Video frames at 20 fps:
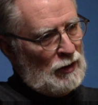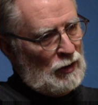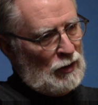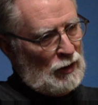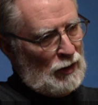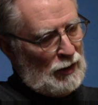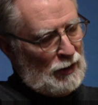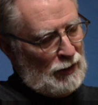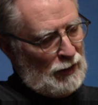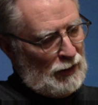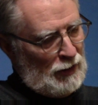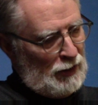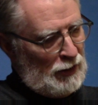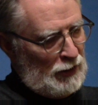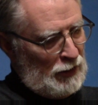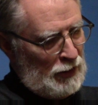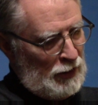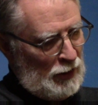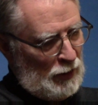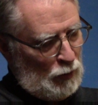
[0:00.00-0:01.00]
on
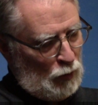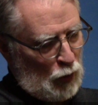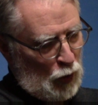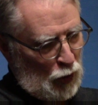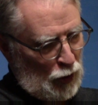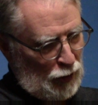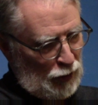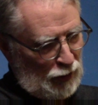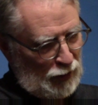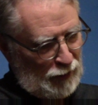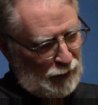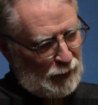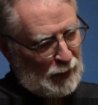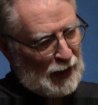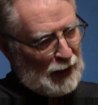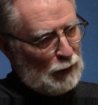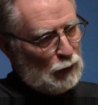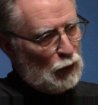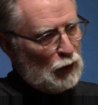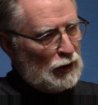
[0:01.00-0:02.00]
the border of
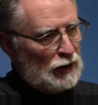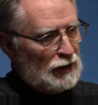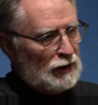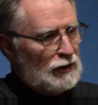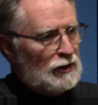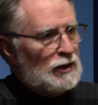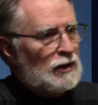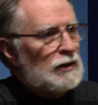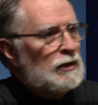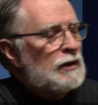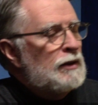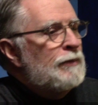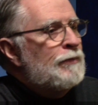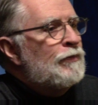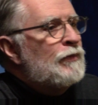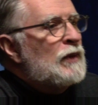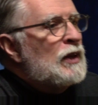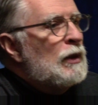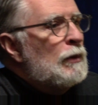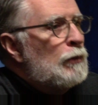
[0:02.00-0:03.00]
my woods,
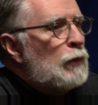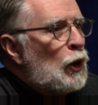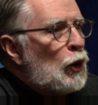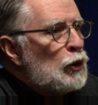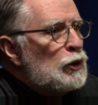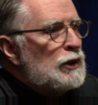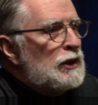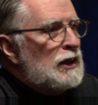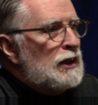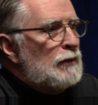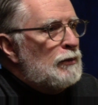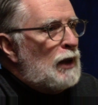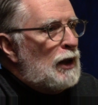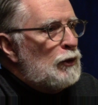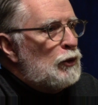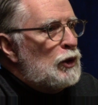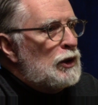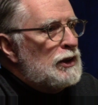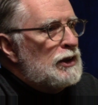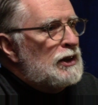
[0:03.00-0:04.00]
posting my
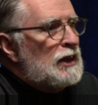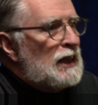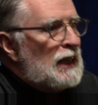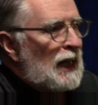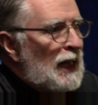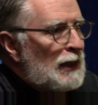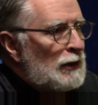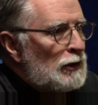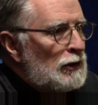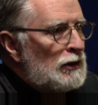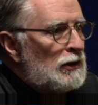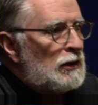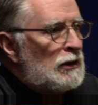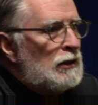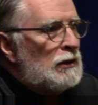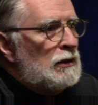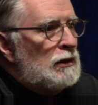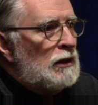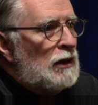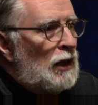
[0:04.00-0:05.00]
woods
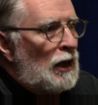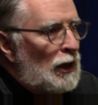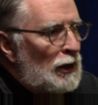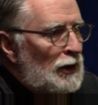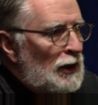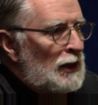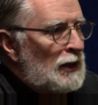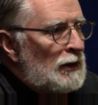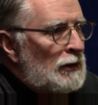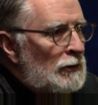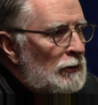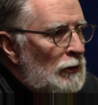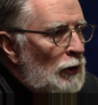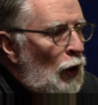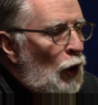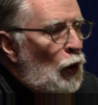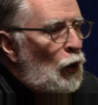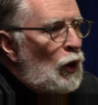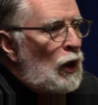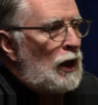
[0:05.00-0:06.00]
against hunting.
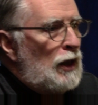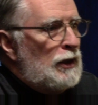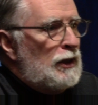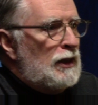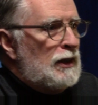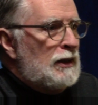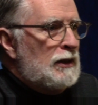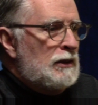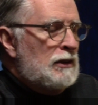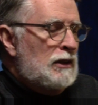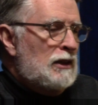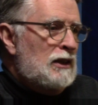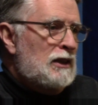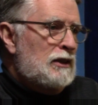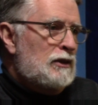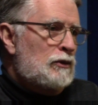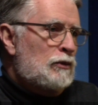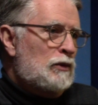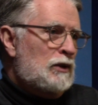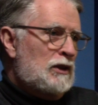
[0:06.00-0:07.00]
No hunting in
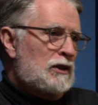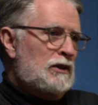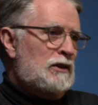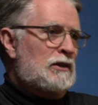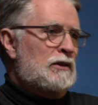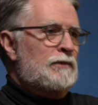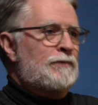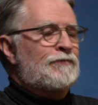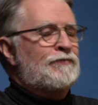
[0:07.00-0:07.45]
these woods.